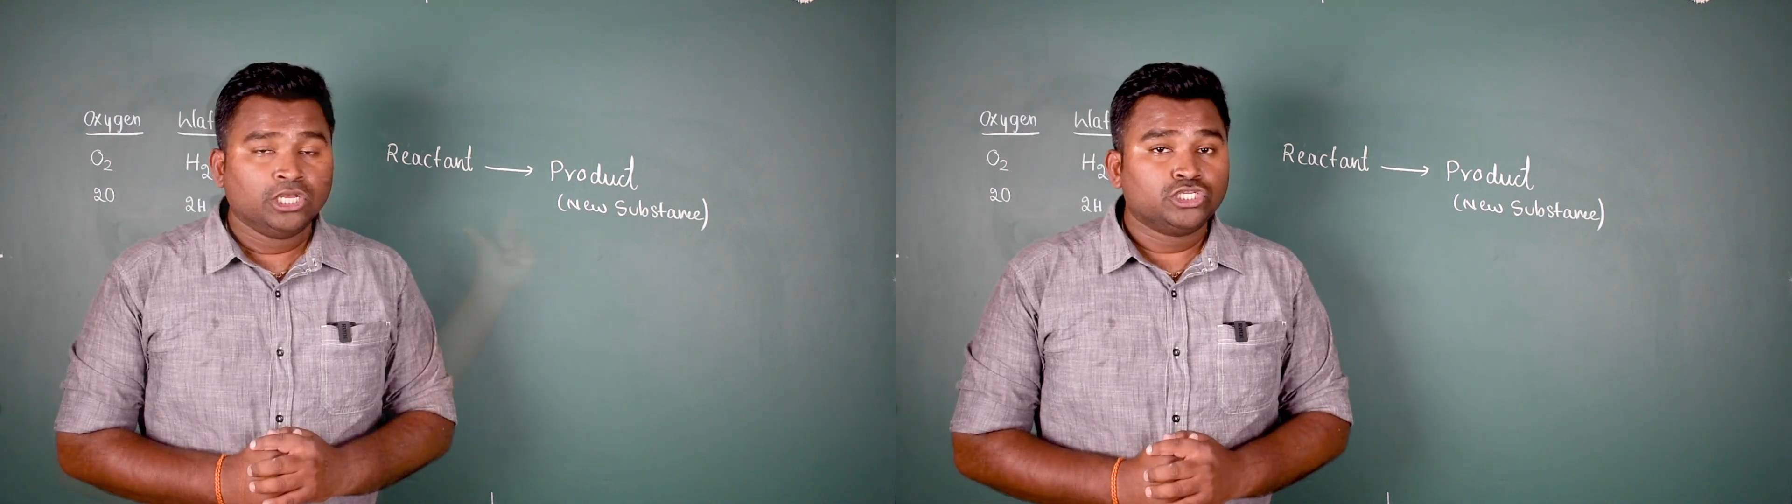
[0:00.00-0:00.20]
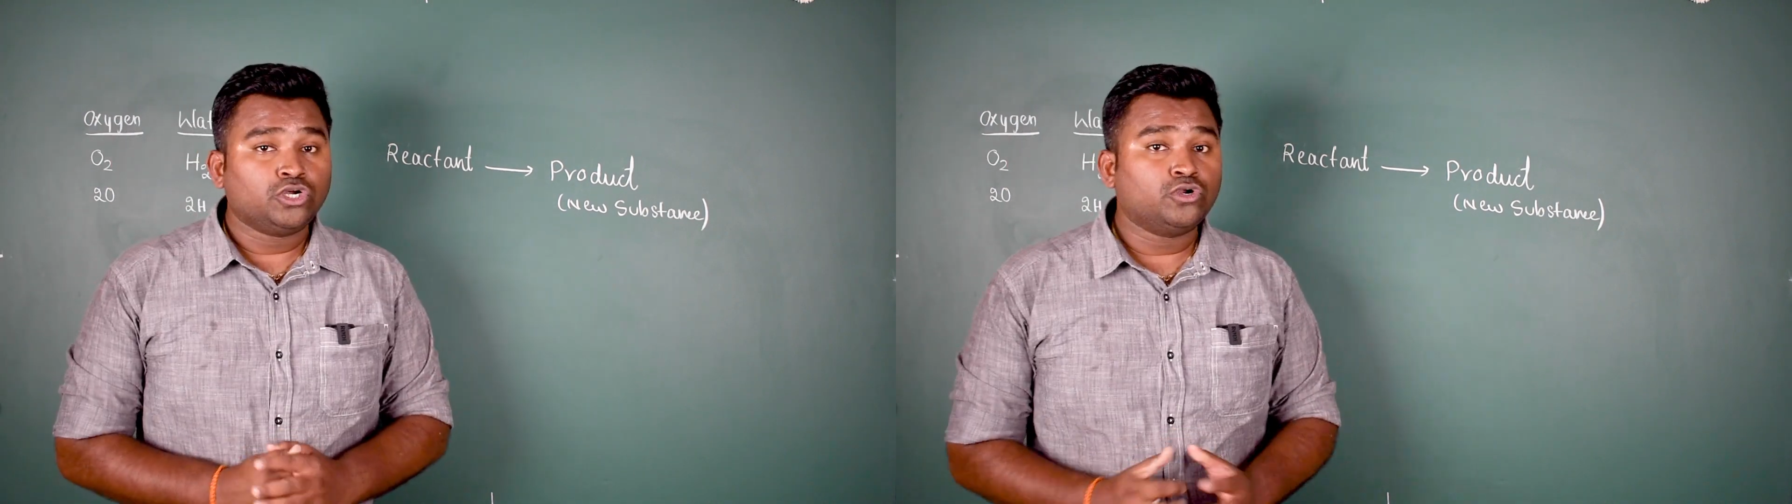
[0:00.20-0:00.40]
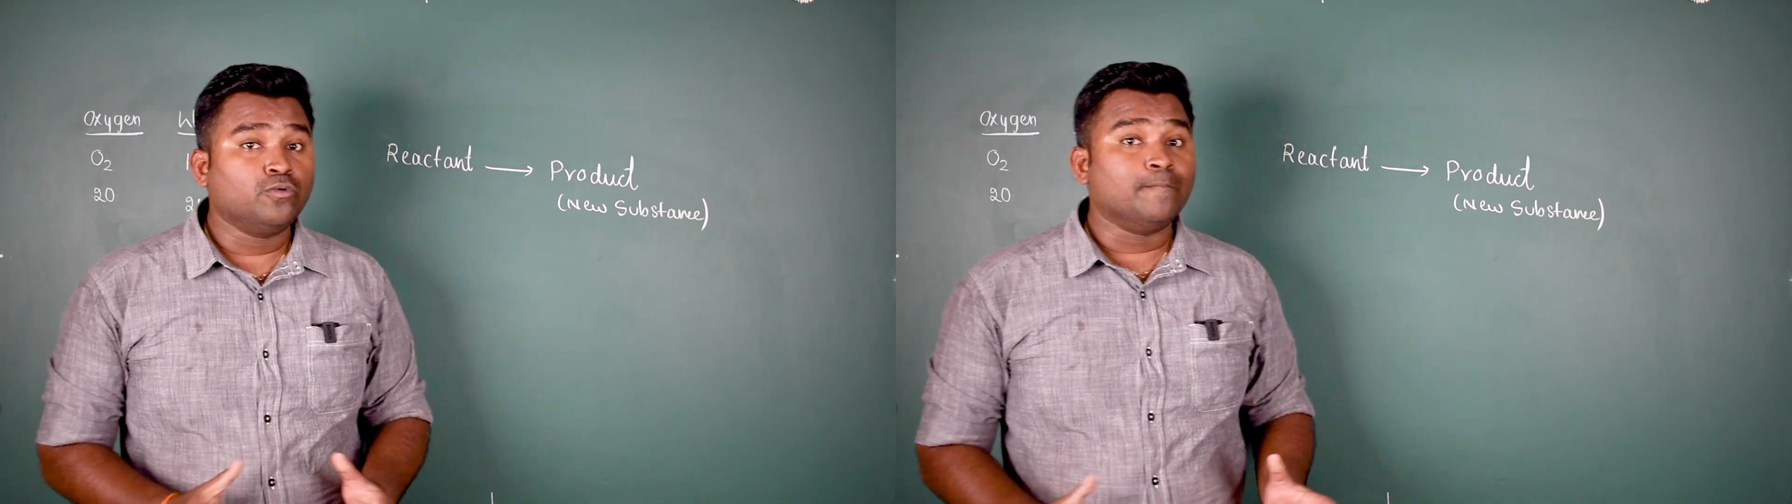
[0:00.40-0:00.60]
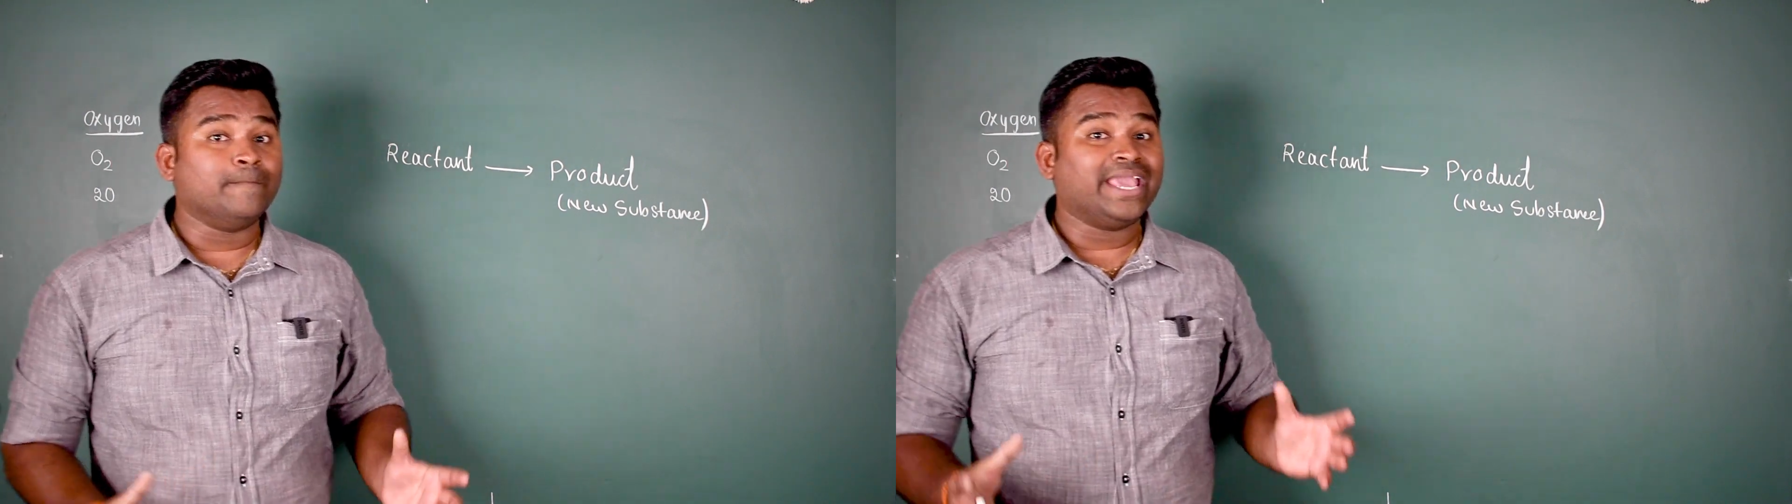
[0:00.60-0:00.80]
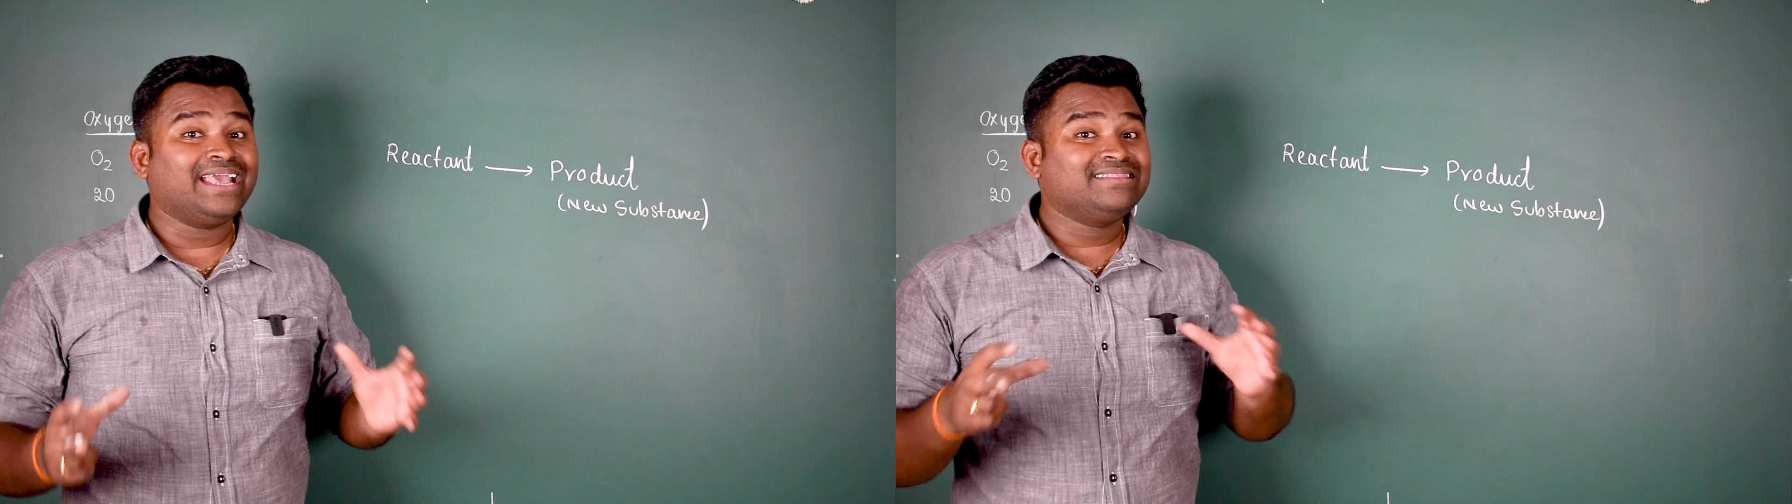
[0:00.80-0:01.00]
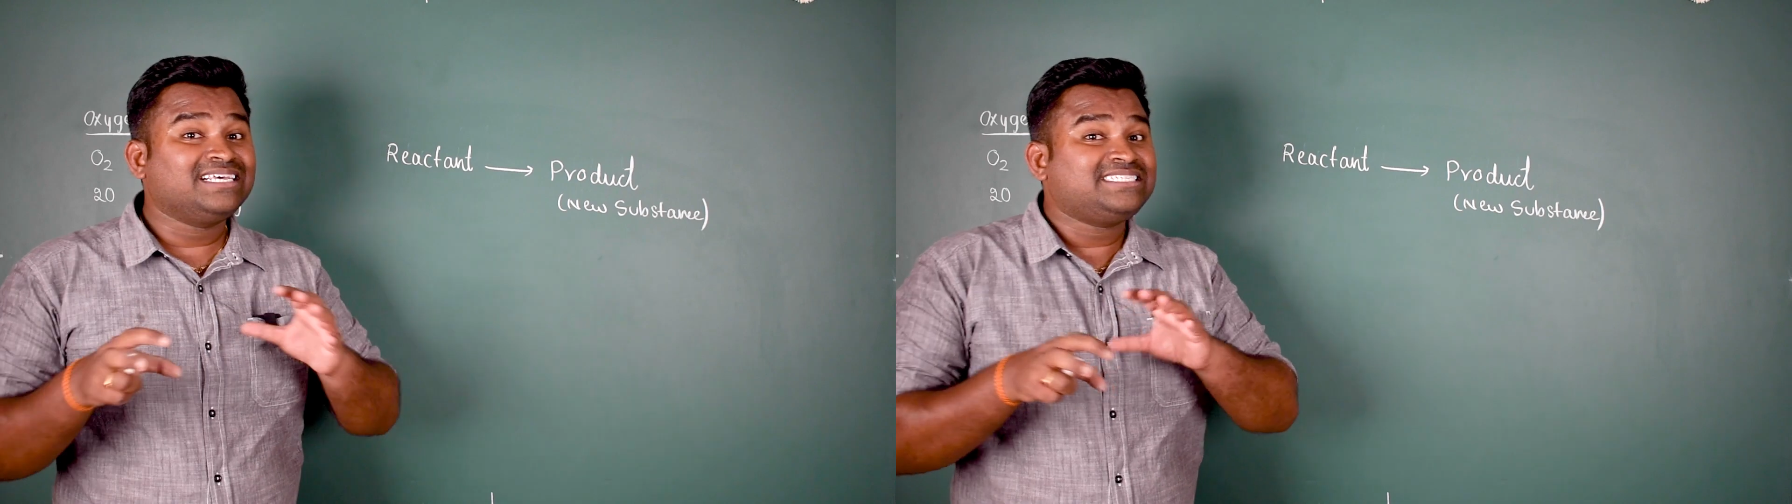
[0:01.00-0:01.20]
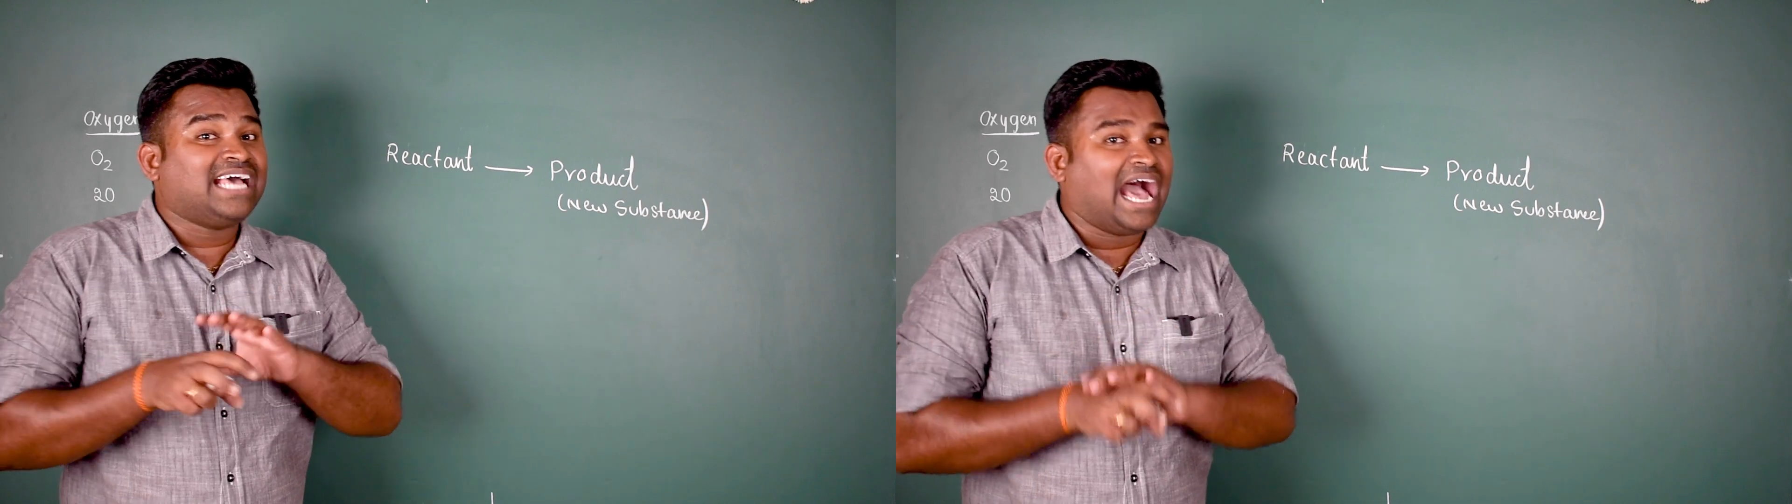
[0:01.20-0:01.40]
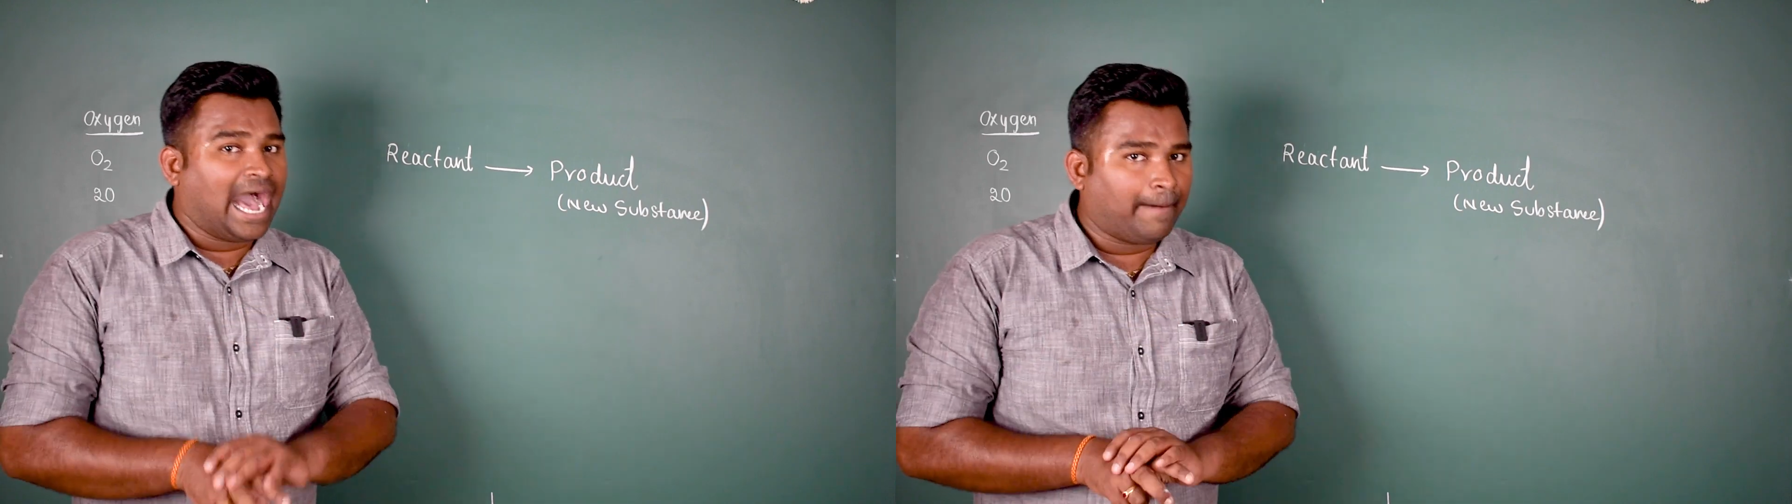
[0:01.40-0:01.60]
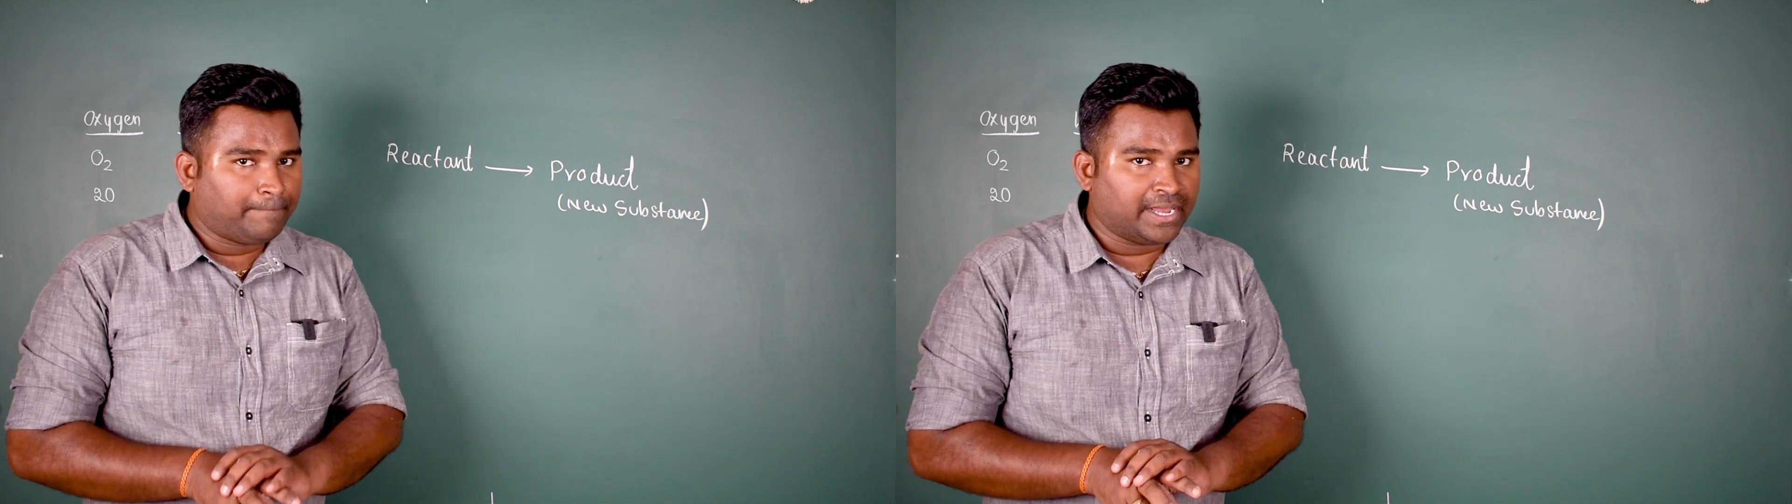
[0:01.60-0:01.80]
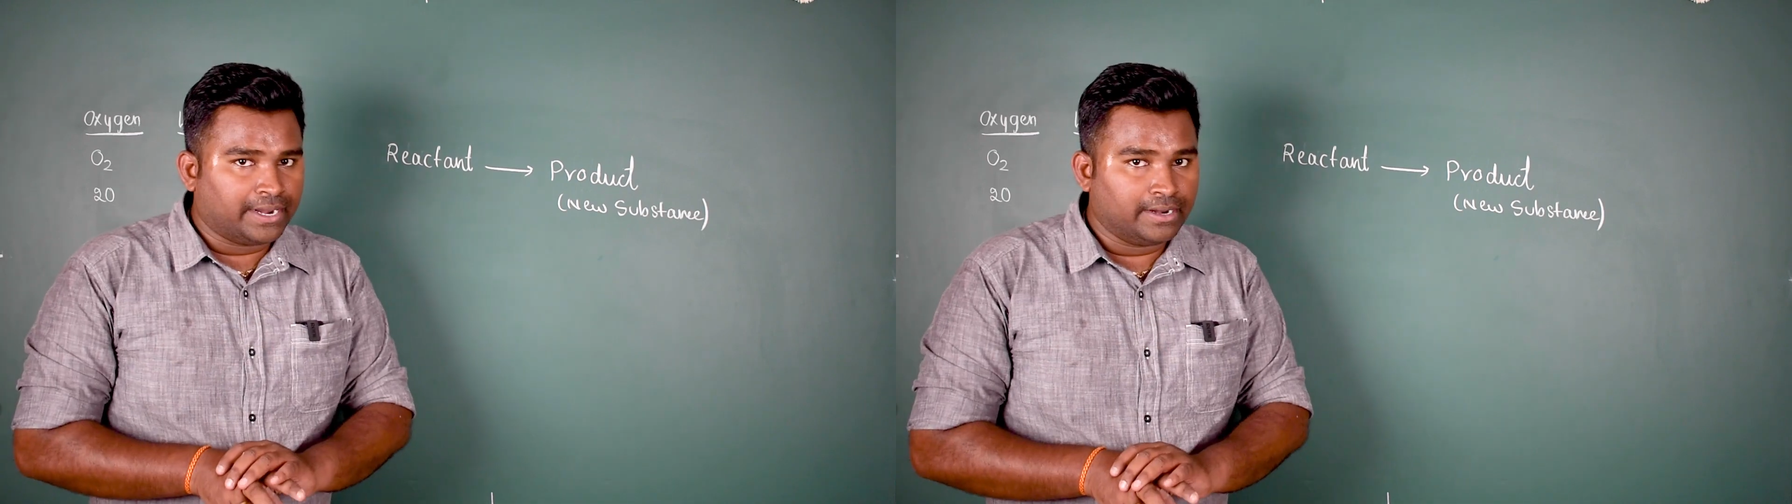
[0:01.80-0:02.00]
So to make this
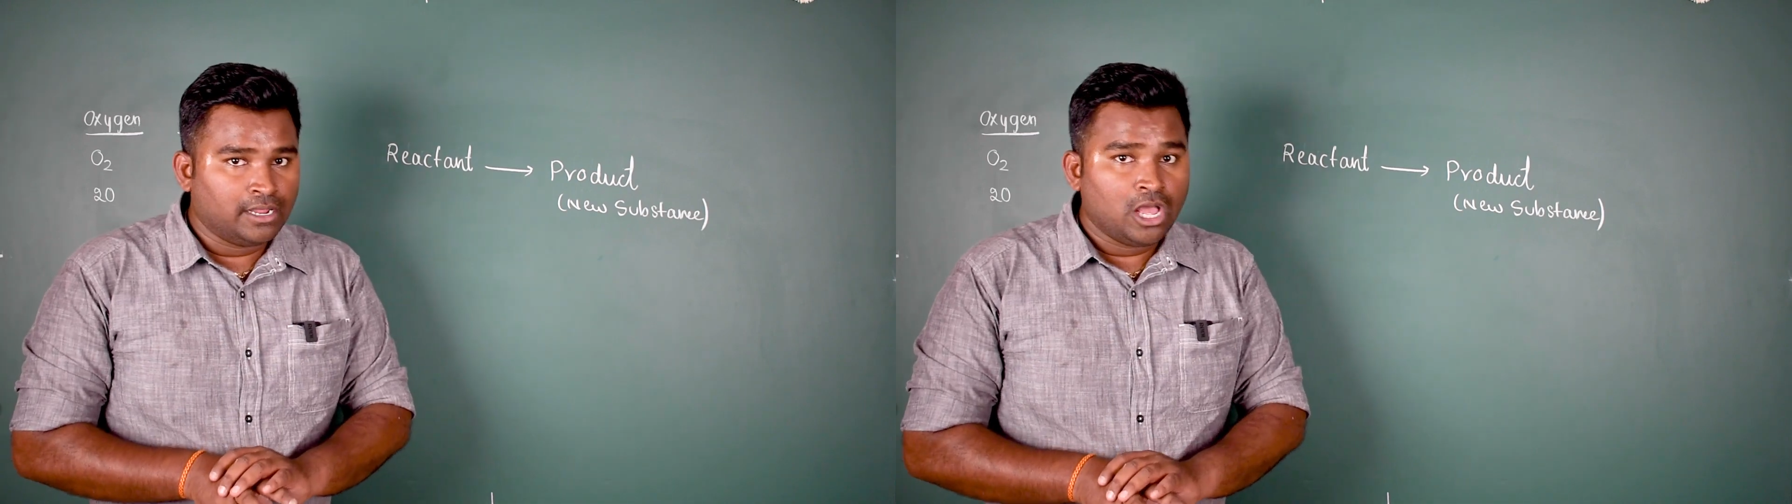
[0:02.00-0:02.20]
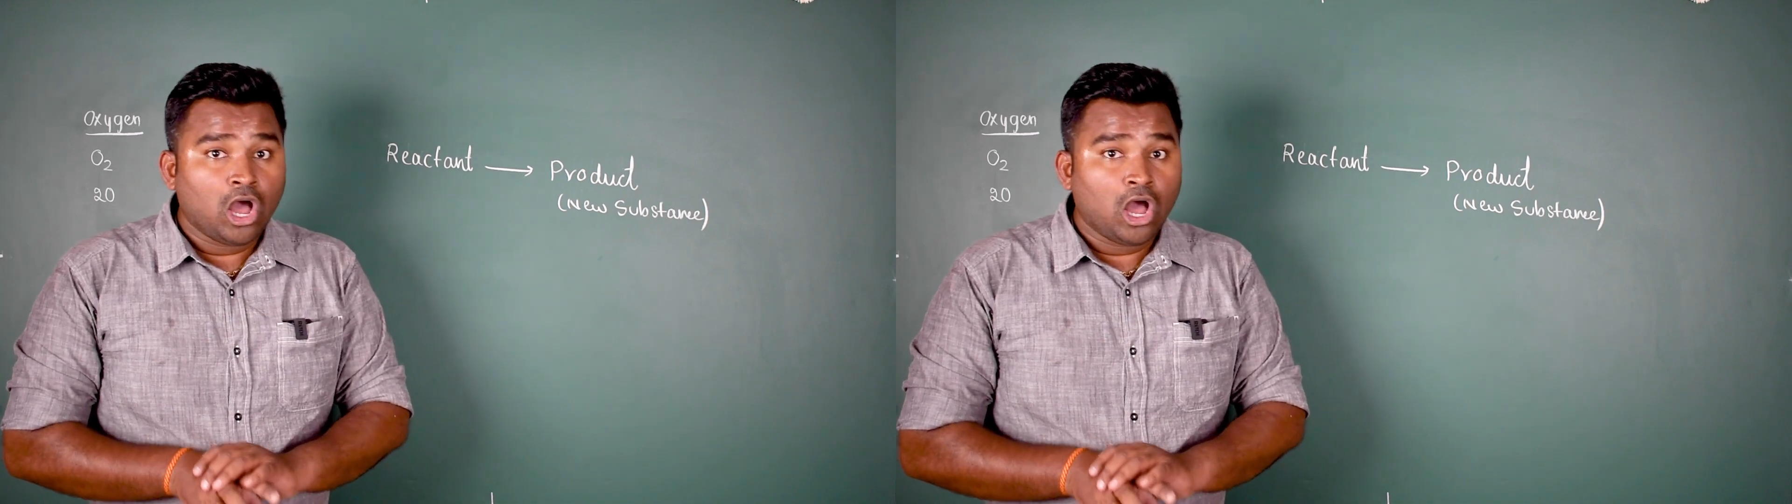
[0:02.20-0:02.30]
happen,